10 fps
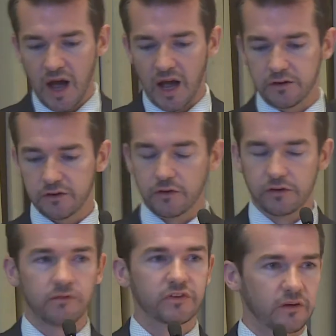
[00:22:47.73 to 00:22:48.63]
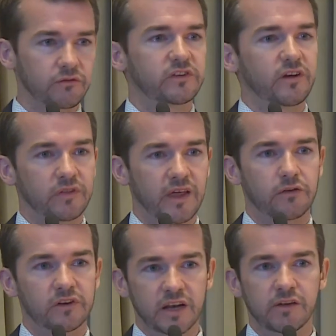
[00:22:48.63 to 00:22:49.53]
And there's over
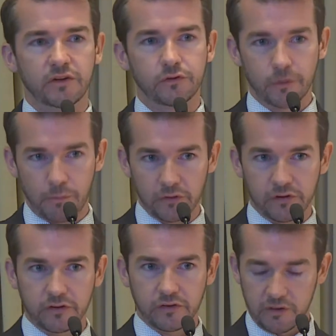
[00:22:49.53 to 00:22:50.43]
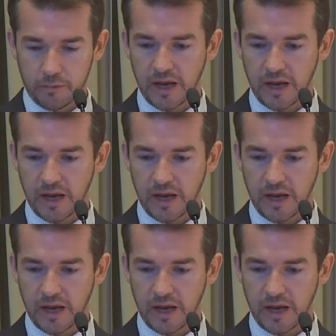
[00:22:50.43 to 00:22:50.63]
77,000 individual deposits that have been